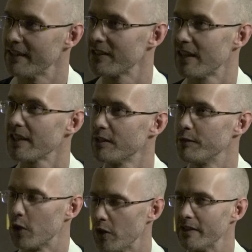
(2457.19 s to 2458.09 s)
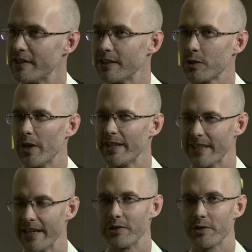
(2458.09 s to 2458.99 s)
There's lots of guns. It's quite
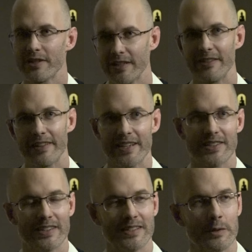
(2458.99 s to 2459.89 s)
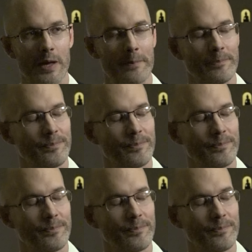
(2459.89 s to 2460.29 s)
dangerous. You know, they shouldn't do that.